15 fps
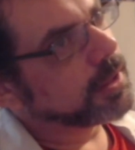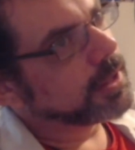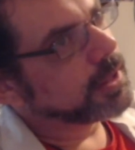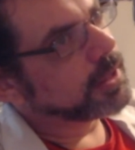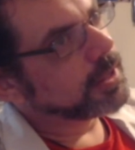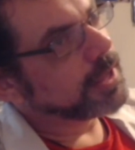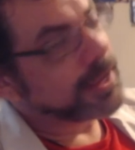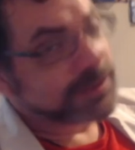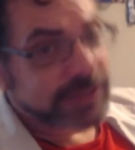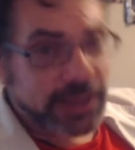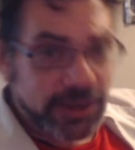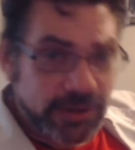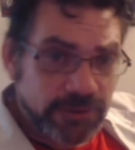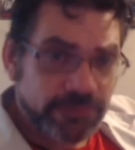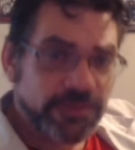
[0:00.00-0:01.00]
has had
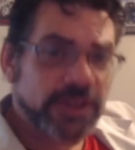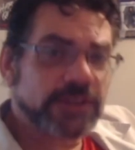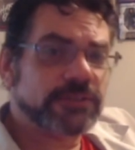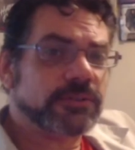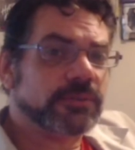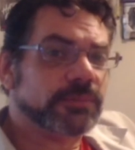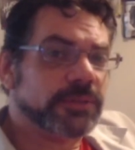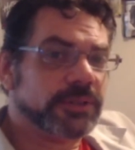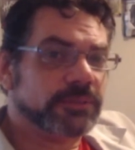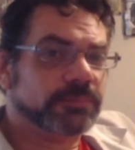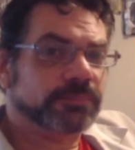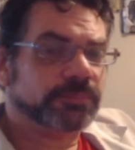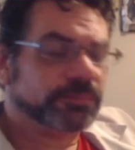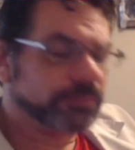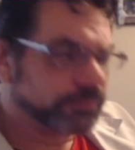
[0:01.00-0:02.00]
an effect on me.
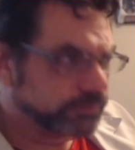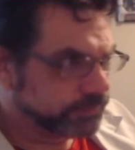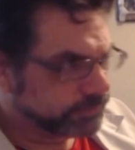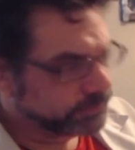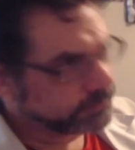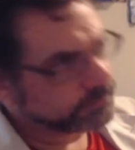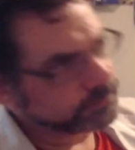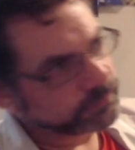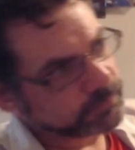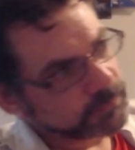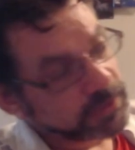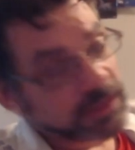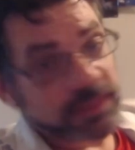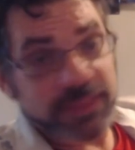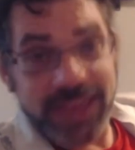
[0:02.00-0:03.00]

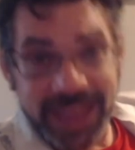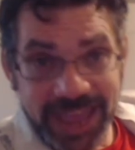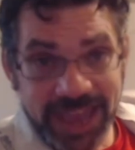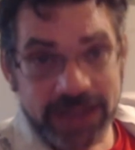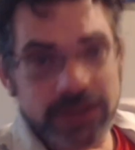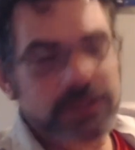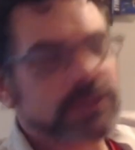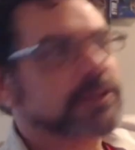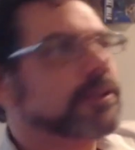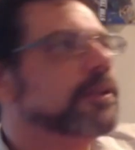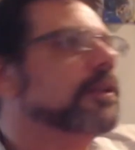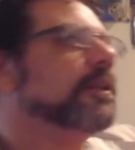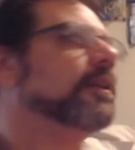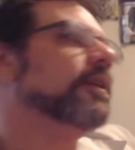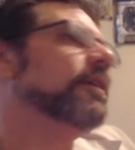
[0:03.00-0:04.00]
That
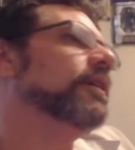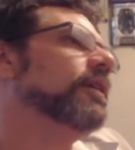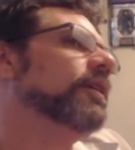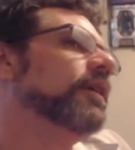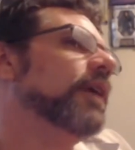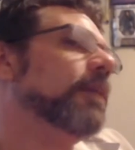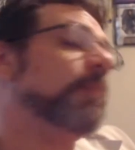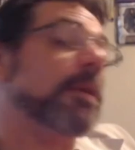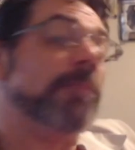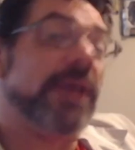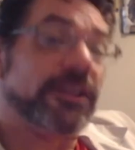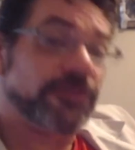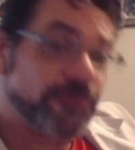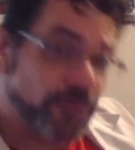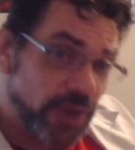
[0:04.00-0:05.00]
and my
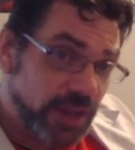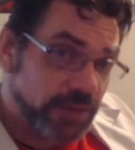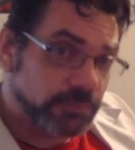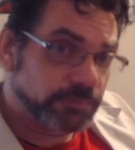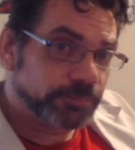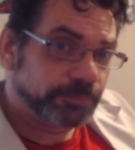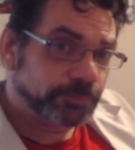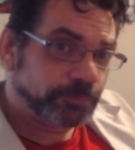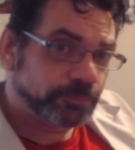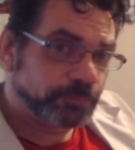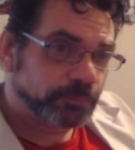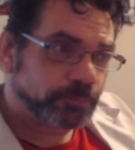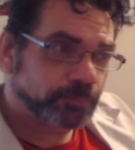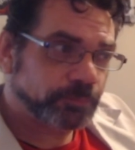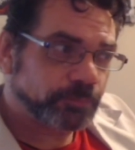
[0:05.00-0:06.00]
best friend
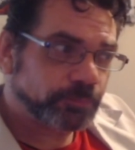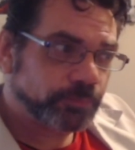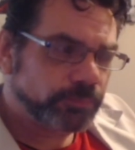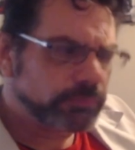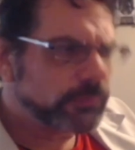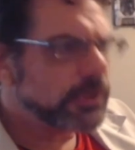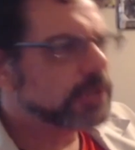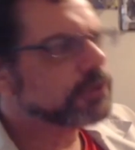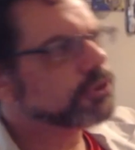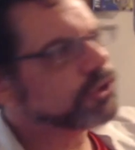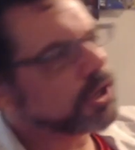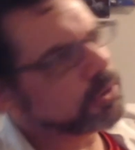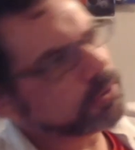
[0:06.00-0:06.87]
showing